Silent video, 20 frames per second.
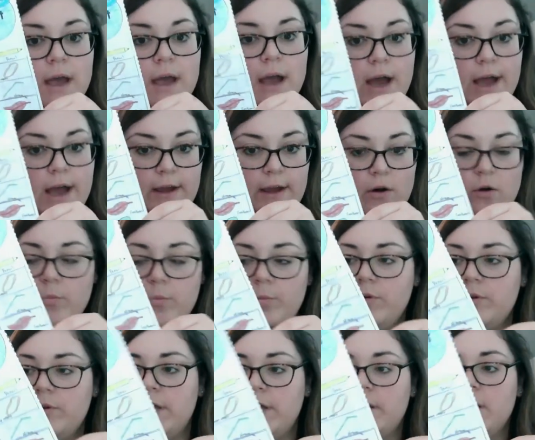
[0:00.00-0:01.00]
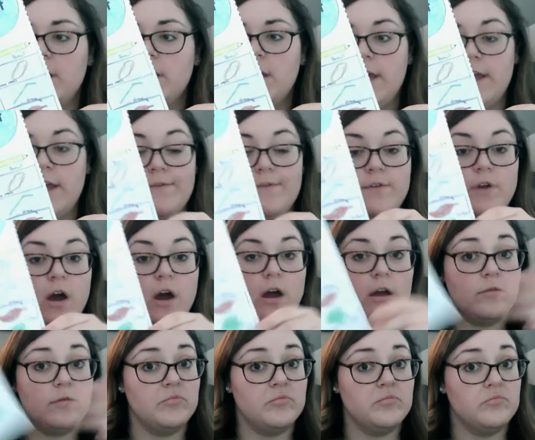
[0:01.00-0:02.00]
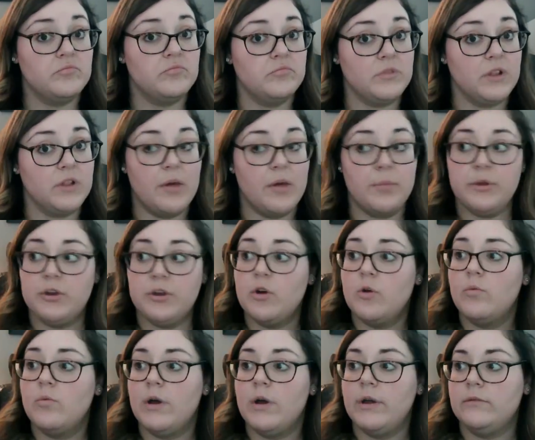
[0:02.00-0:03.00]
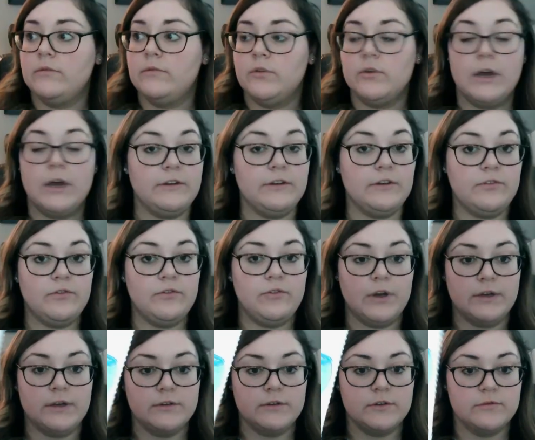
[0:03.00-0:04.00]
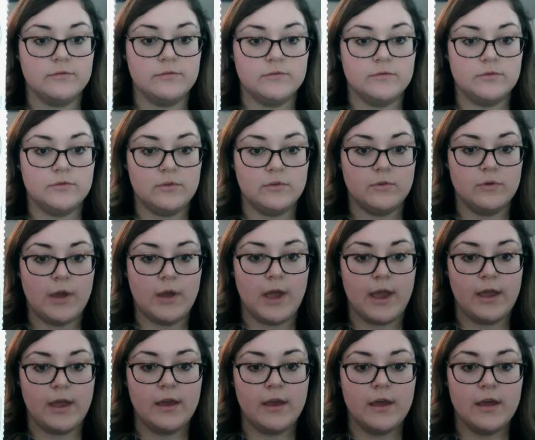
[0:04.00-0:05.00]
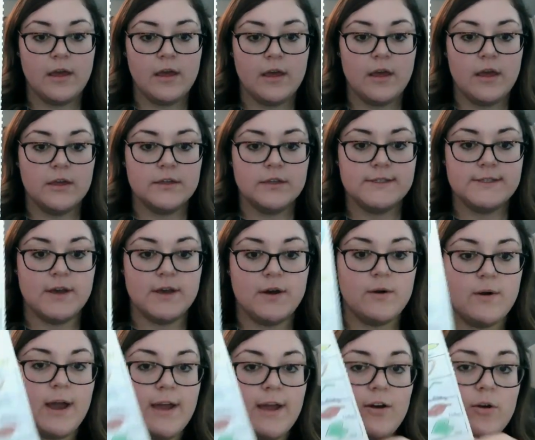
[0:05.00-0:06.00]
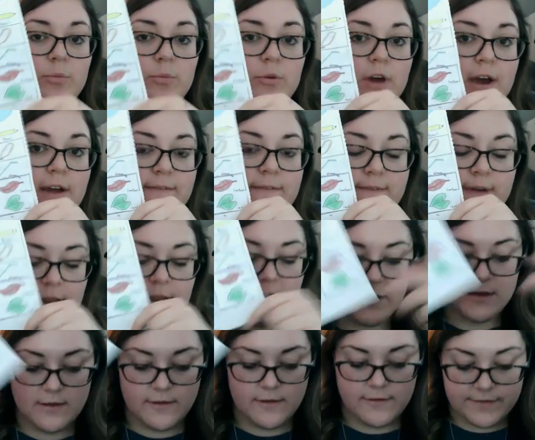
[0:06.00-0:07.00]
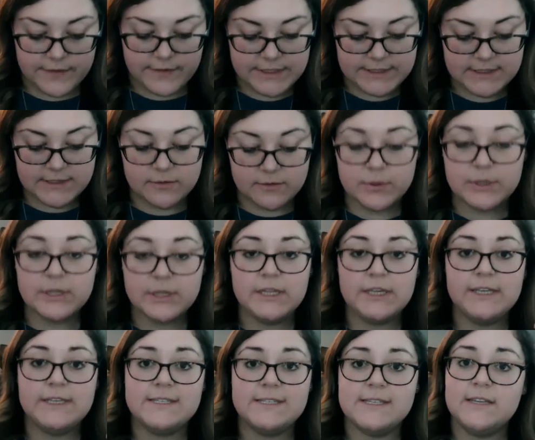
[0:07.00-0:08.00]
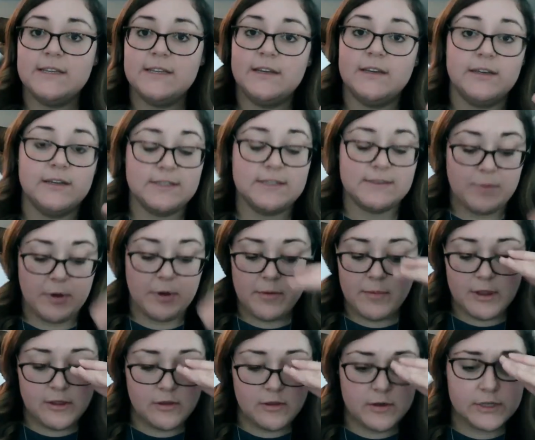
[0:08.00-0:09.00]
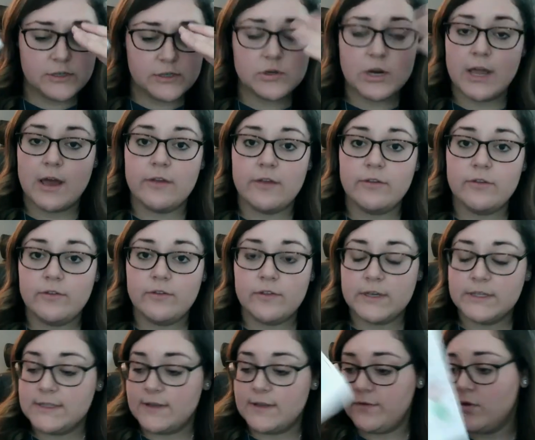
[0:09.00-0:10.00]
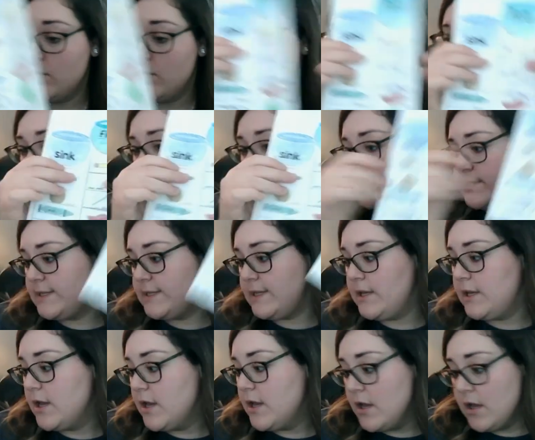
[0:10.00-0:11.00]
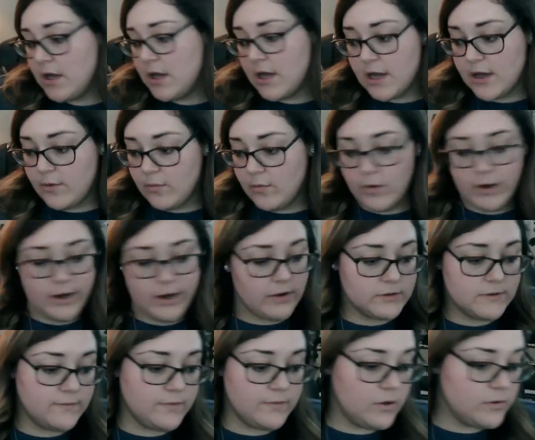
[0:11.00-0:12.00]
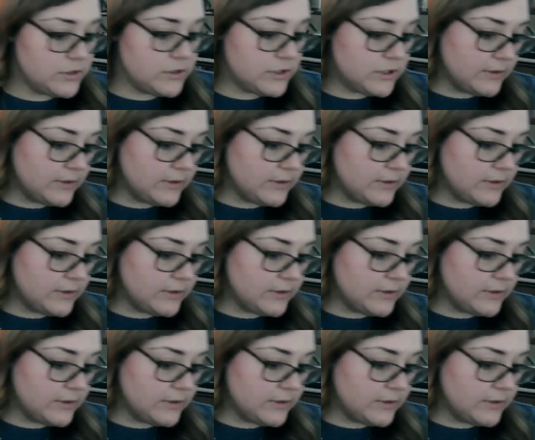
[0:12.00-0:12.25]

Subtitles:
I hope you did. If not, let me know what you got different. Okay? So I hope you had fun. This is a really easy experiment. You can try other things if you want to see what else floats.